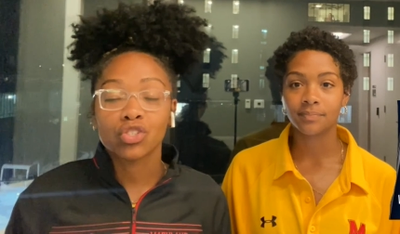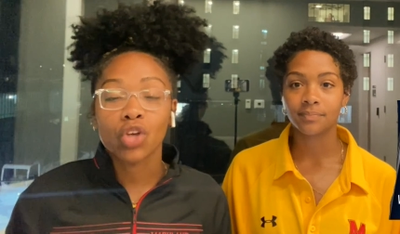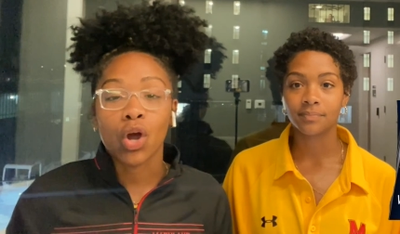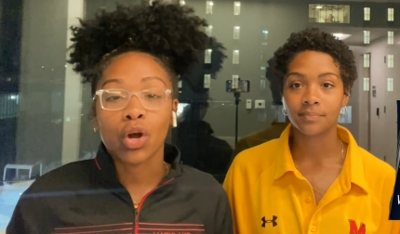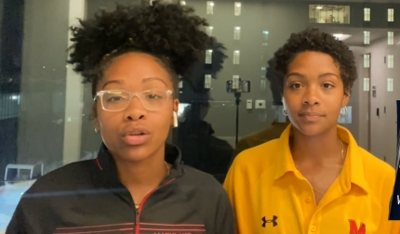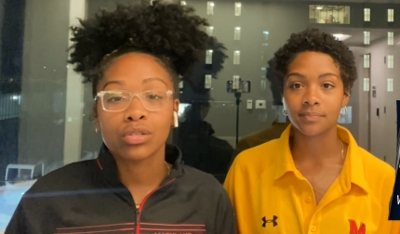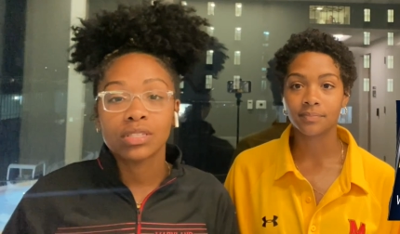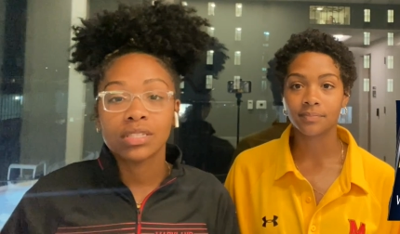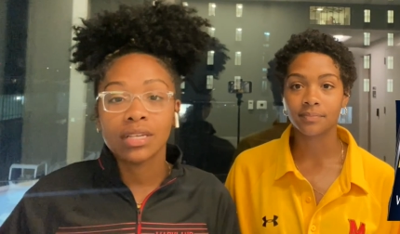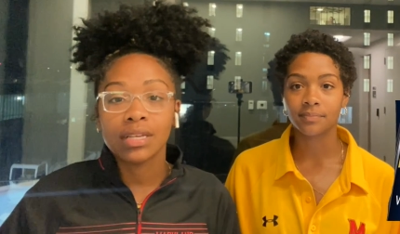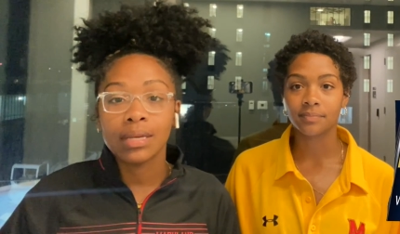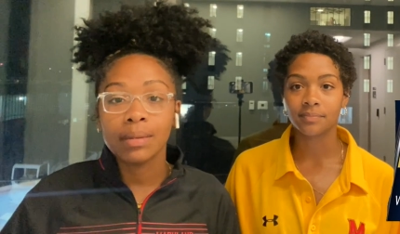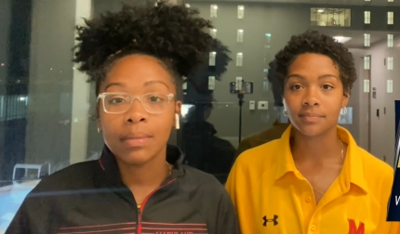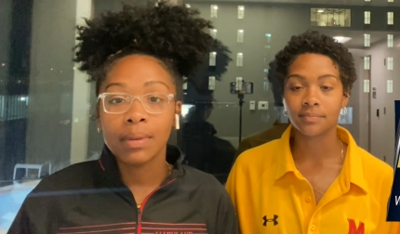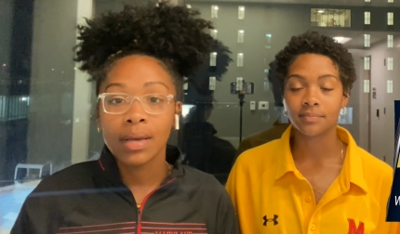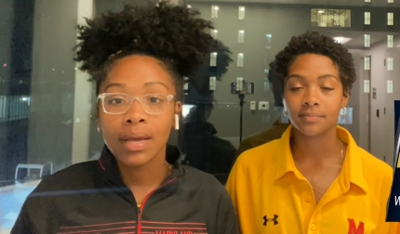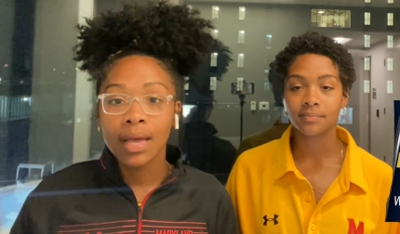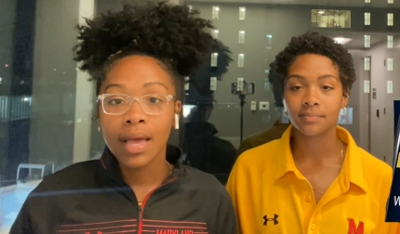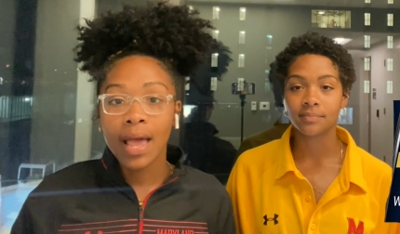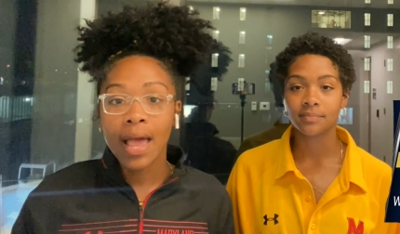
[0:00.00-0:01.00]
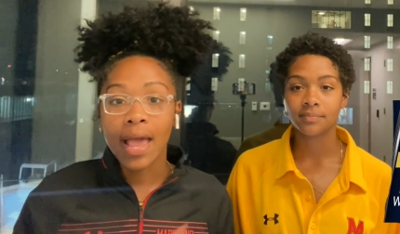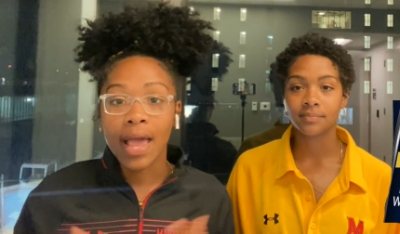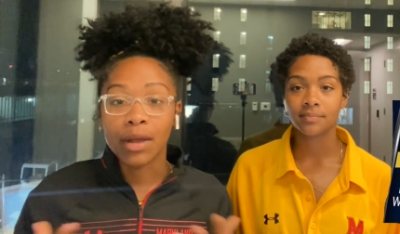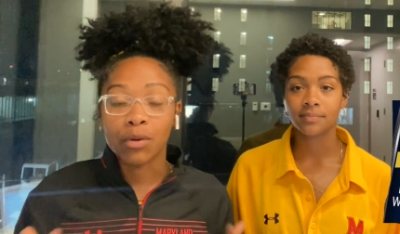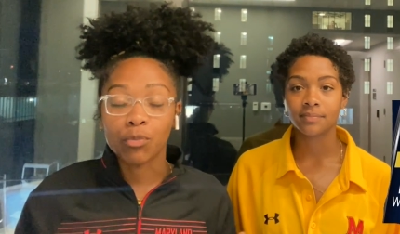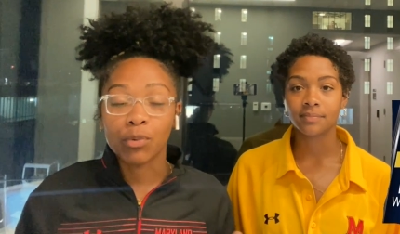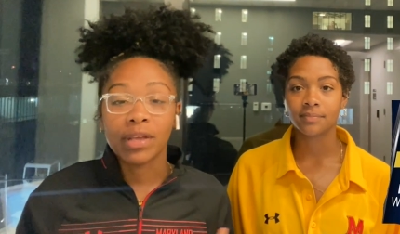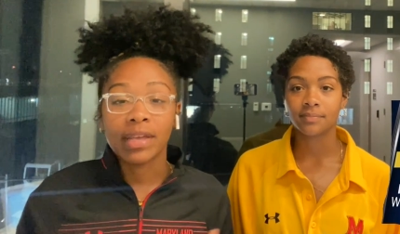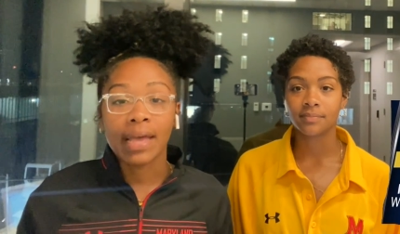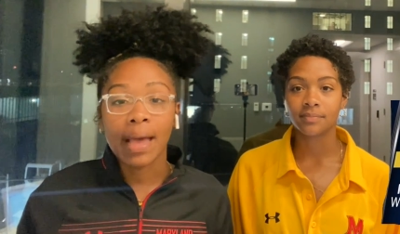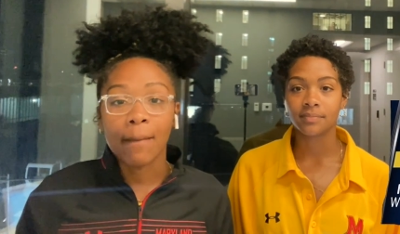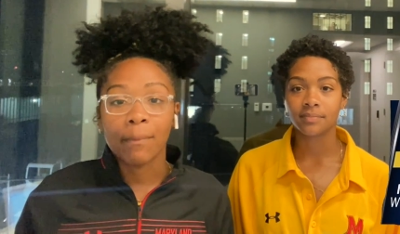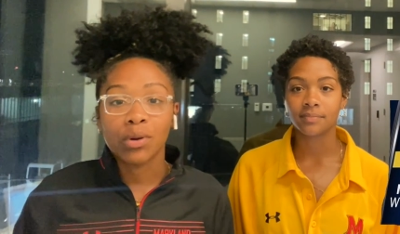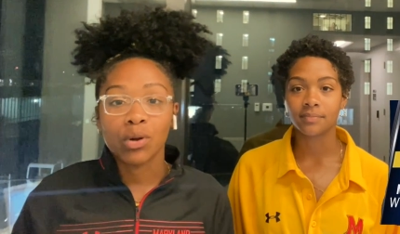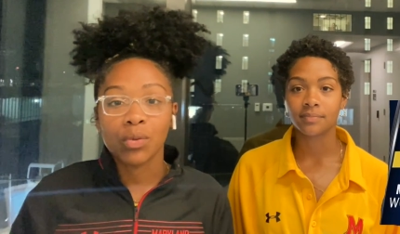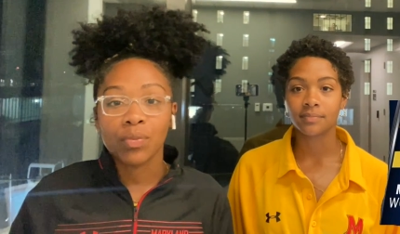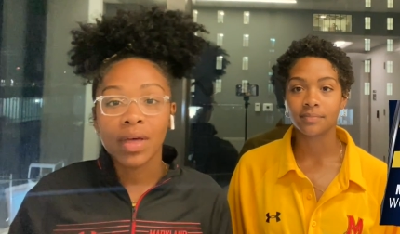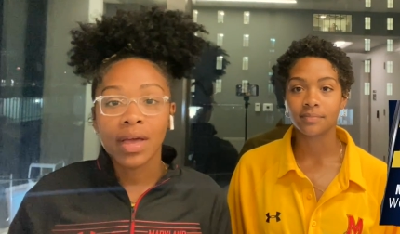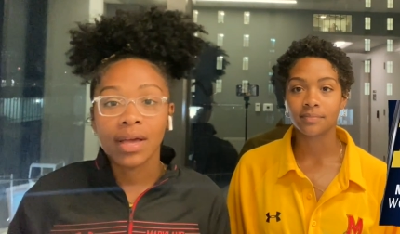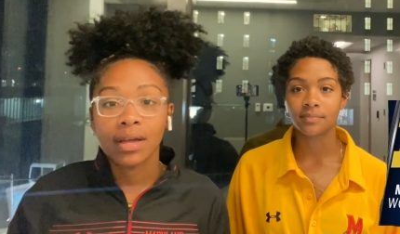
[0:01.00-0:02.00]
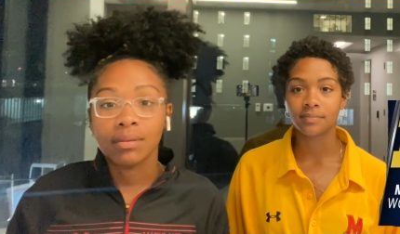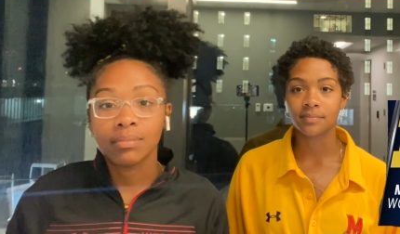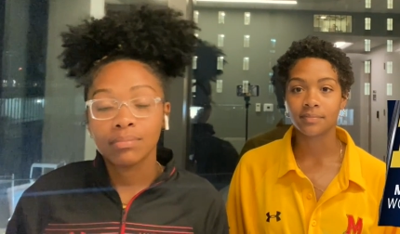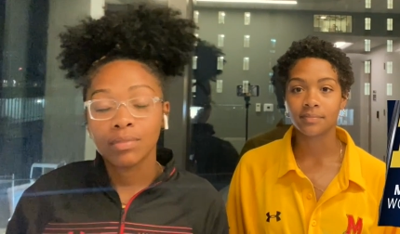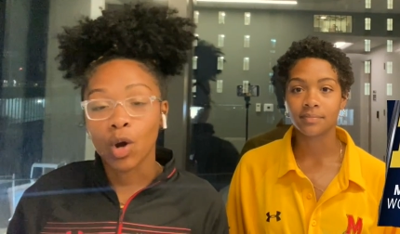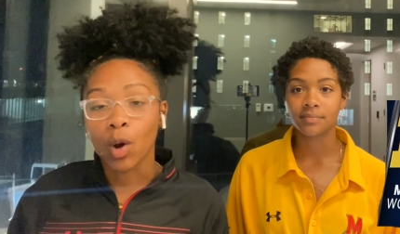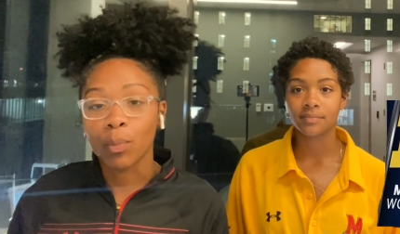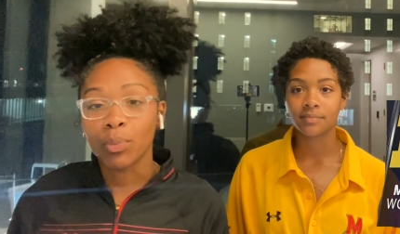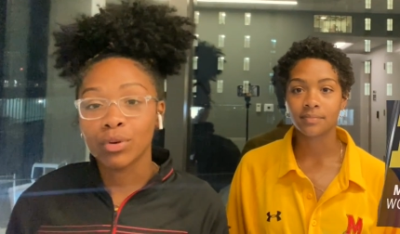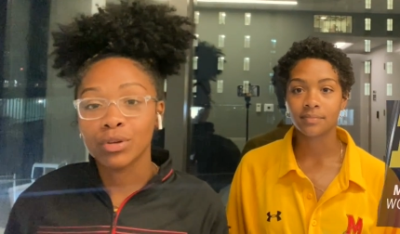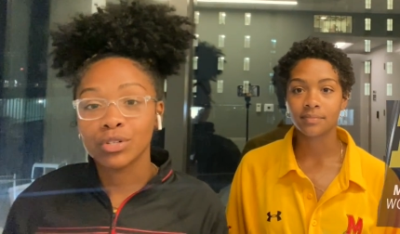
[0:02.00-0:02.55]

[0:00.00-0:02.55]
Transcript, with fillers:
Speaker 1: soccer team and recapping on that. Hope you